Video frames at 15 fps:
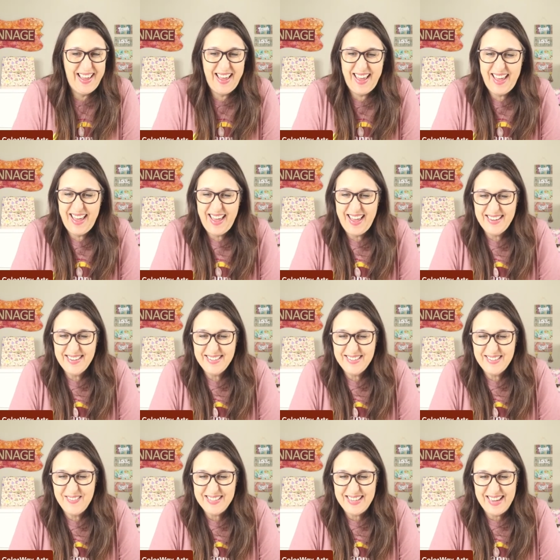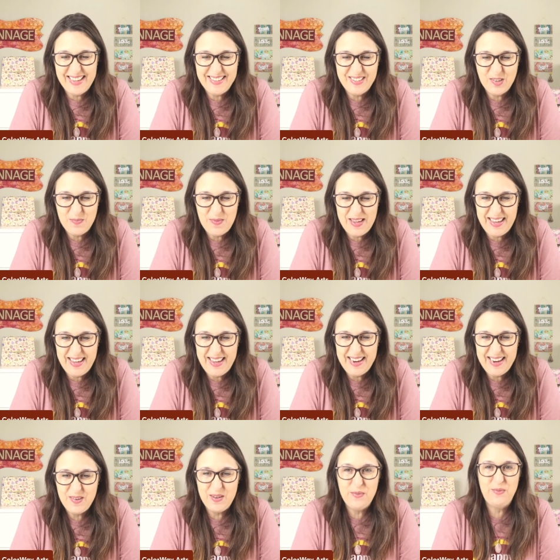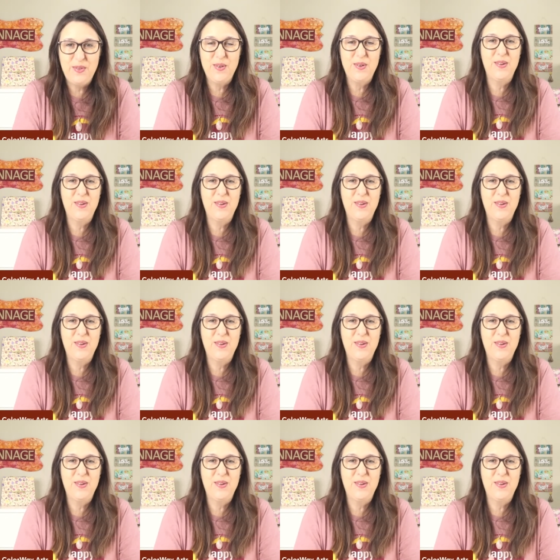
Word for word: Hey, so excited to be here with you.